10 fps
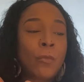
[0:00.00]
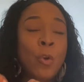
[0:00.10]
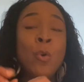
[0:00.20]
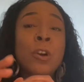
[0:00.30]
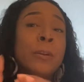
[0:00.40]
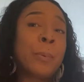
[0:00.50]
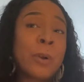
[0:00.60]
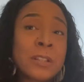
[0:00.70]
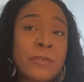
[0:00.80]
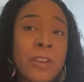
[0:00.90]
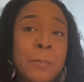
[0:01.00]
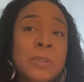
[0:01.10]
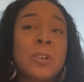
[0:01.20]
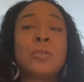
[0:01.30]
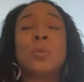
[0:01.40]
or a depressive
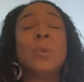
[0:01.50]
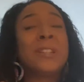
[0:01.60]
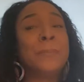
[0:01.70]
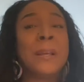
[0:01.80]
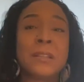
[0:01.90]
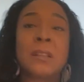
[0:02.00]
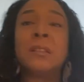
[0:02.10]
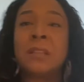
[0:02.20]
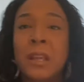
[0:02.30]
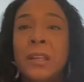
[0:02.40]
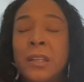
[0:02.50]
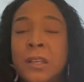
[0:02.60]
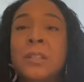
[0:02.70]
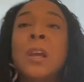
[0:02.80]
episode. So what it's basically saying is